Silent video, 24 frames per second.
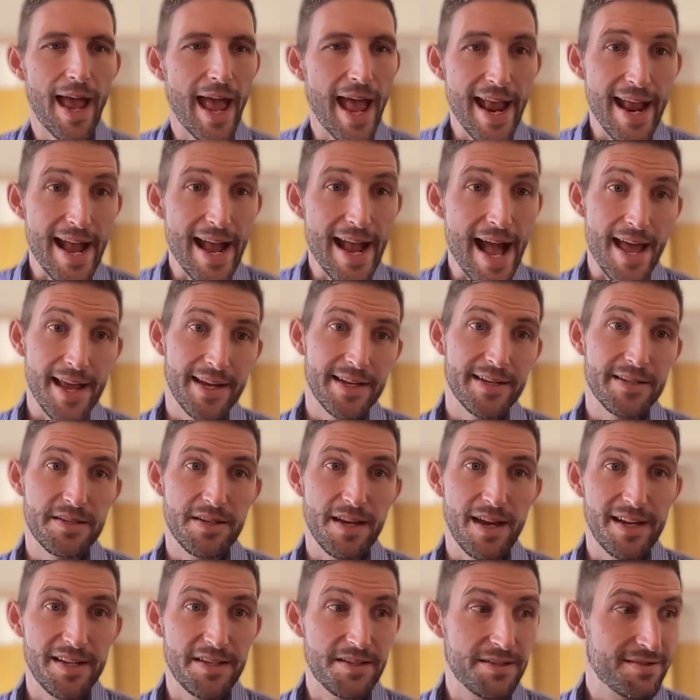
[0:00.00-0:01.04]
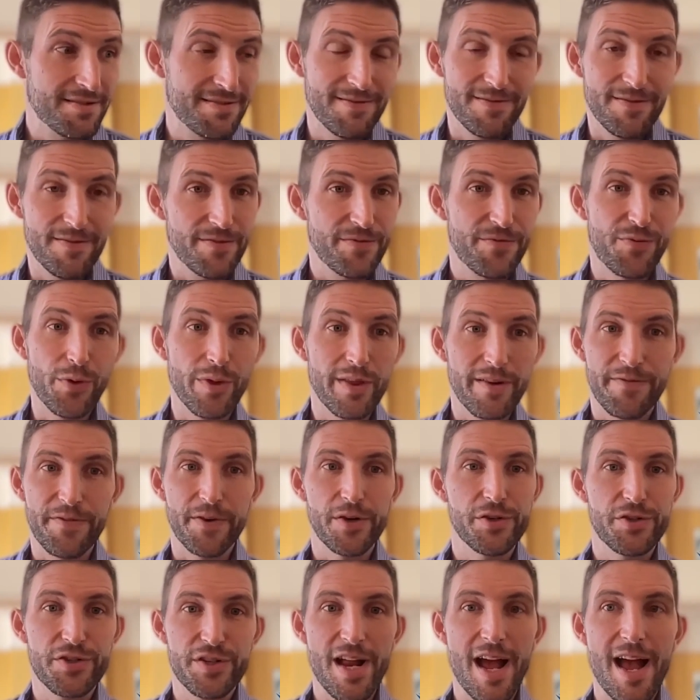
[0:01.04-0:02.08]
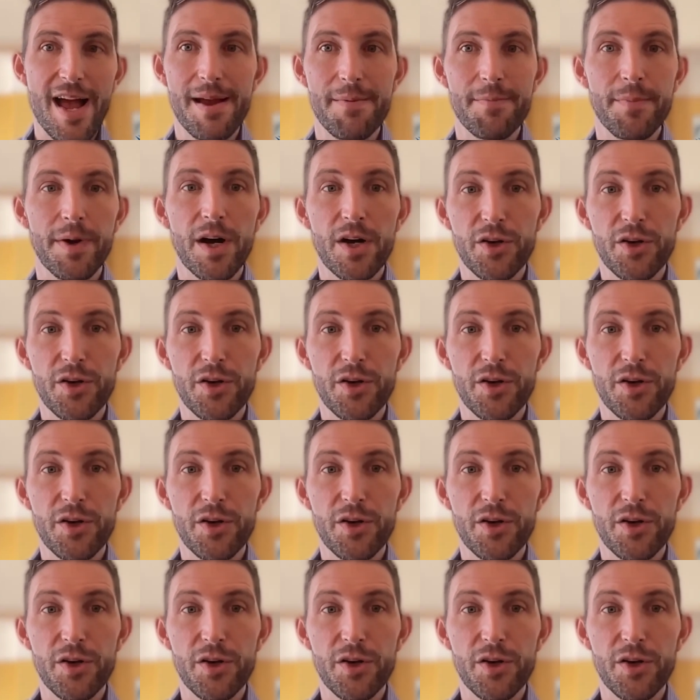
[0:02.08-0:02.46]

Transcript: again. AI is for the first time,